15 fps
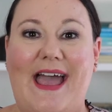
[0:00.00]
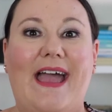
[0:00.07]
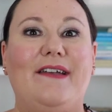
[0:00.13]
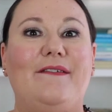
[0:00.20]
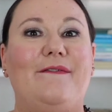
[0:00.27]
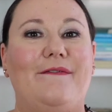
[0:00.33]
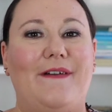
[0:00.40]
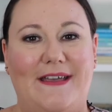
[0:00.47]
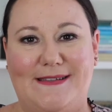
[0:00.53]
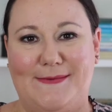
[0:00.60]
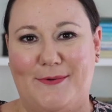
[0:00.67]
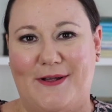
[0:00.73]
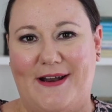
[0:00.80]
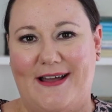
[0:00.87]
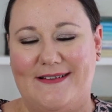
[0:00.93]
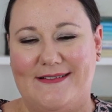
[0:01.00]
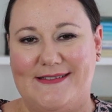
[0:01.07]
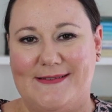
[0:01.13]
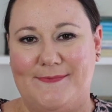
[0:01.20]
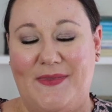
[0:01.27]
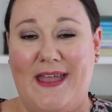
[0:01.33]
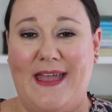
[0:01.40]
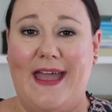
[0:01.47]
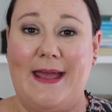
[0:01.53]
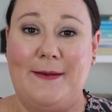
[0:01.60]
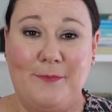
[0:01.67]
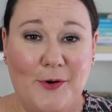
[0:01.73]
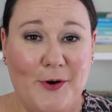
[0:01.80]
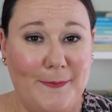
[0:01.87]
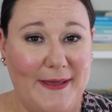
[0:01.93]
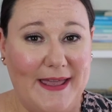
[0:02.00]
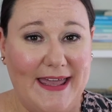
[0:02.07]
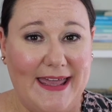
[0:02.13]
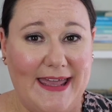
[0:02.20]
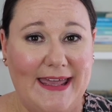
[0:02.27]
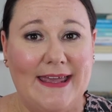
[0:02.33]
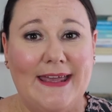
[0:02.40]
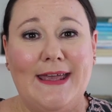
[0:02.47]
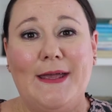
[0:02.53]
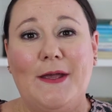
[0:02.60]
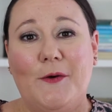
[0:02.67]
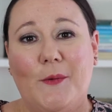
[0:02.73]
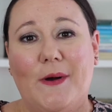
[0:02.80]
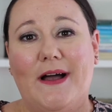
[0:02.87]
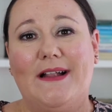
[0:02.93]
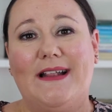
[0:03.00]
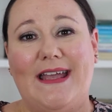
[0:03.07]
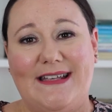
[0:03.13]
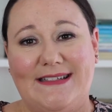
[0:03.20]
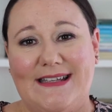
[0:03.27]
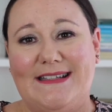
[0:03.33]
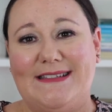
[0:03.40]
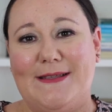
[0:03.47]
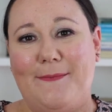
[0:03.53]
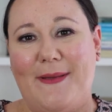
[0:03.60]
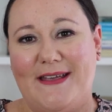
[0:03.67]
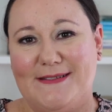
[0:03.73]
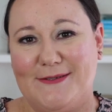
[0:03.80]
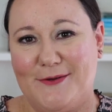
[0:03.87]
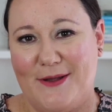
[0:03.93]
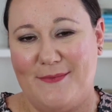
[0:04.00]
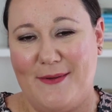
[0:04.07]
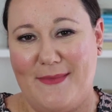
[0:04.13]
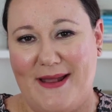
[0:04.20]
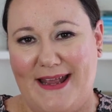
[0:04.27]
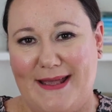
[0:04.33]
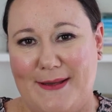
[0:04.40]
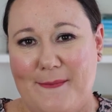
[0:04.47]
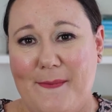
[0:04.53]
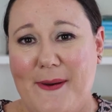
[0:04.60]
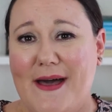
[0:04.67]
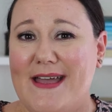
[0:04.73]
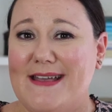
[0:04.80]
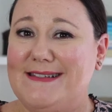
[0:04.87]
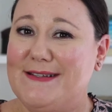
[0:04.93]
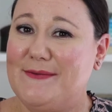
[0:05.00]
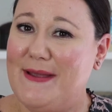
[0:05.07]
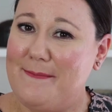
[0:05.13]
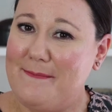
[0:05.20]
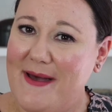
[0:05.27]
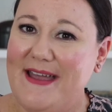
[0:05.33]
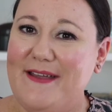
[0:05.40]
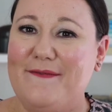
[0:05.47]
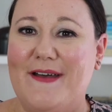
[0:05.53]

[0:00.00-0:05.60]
and face products. And poor Piggy, well, he sees the best groomer money can buy, so he might